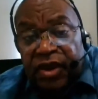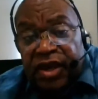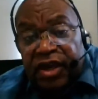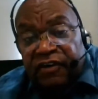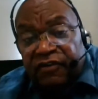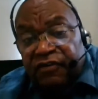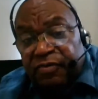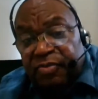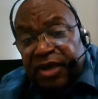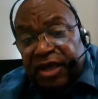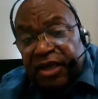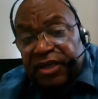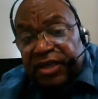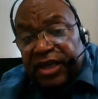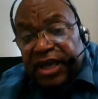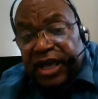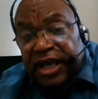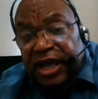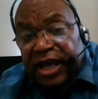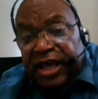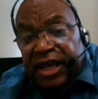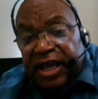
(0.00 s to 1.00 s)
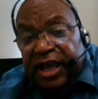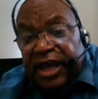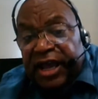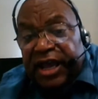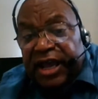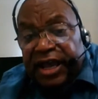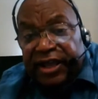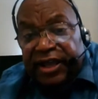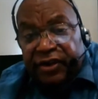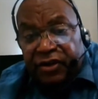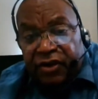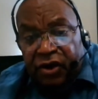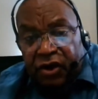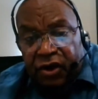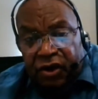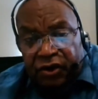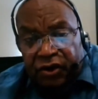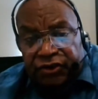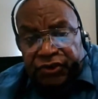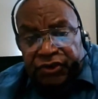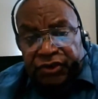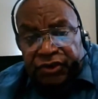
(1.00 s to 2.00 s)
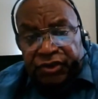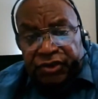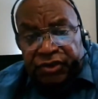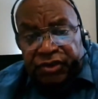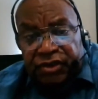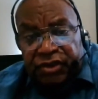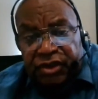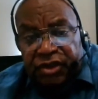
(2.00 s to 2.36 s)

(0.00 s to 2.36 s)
We have paid a high cost